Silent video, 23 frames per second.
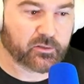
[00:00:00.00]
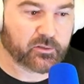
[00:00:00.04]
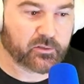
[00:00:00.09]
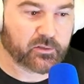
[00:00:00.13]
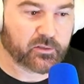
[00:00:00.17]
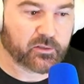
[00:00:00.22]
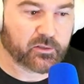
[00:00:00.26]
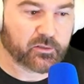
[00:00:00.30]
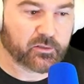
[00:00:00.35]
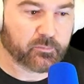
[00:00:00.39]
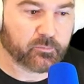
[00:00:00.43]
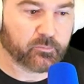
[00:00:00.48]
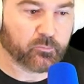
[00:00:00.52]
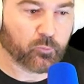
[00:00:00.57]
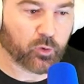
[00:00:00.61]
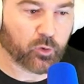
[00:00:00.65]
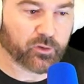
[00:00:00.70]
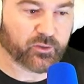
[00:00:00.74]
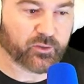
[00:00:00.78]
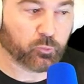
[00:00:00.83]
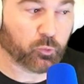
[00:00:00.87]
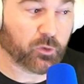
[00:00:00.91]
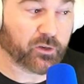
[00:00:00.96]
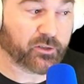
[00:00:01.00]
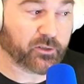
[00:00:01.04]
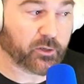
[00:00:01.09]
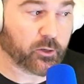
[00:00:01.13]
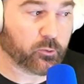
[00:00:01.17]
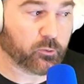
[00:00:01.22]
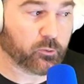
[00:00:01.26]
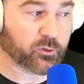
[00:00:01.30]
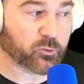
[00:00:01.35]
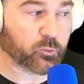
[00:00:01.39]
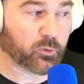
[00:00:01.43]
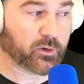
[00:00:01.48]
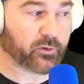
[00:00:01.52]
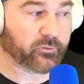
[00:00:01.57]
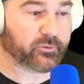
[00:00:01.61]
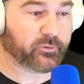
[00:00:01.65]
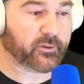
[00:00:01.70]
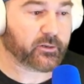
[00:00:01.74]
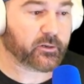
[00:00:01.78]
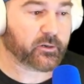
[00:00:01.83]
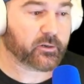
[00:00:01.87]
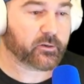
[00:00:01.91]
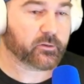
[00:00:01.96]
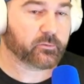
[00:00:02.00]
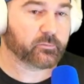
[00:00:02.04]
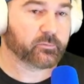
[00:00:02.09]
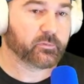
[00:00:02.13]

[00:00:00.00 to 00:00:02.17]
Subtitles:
more than one note with one finger,